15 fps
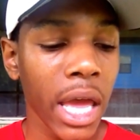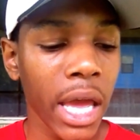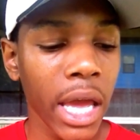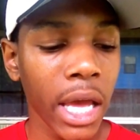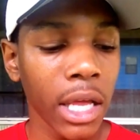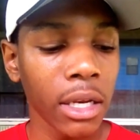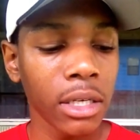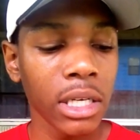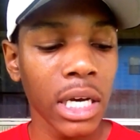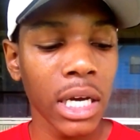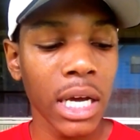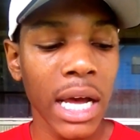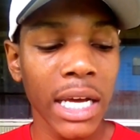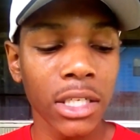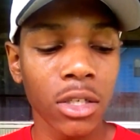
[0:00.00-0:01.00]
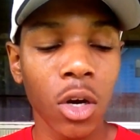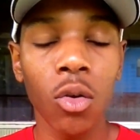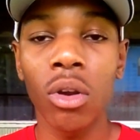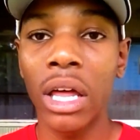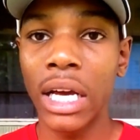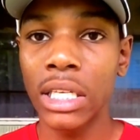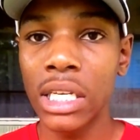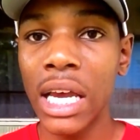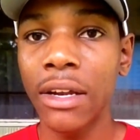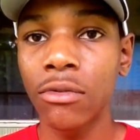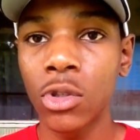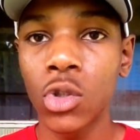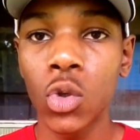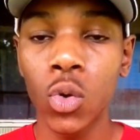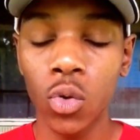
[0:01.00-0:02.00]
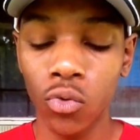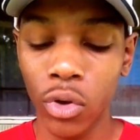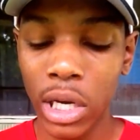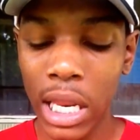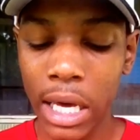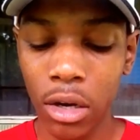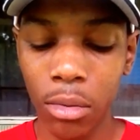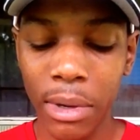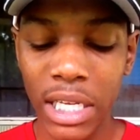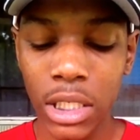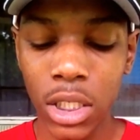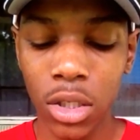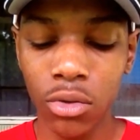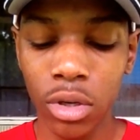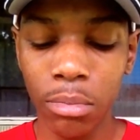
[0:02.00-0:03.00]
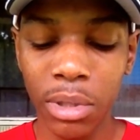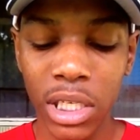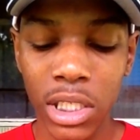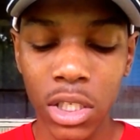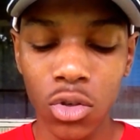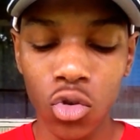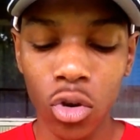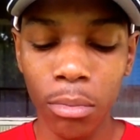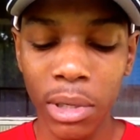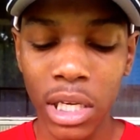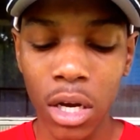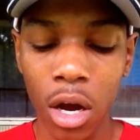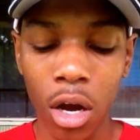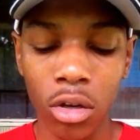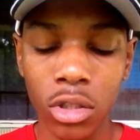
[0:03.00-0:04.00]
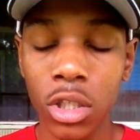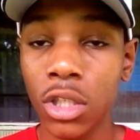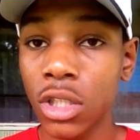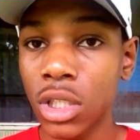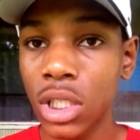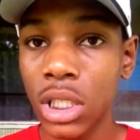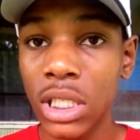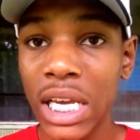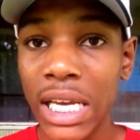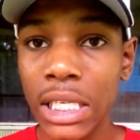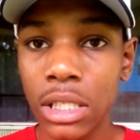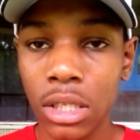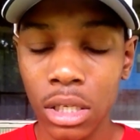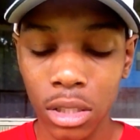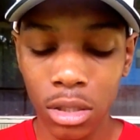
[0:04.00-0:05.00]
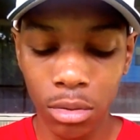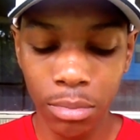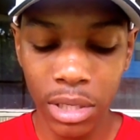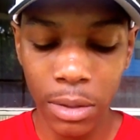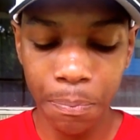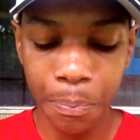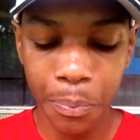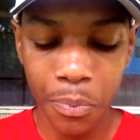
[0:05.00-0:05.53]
and I don't like to have to do a relight on my cigarette because it normally alters the taste a little bit.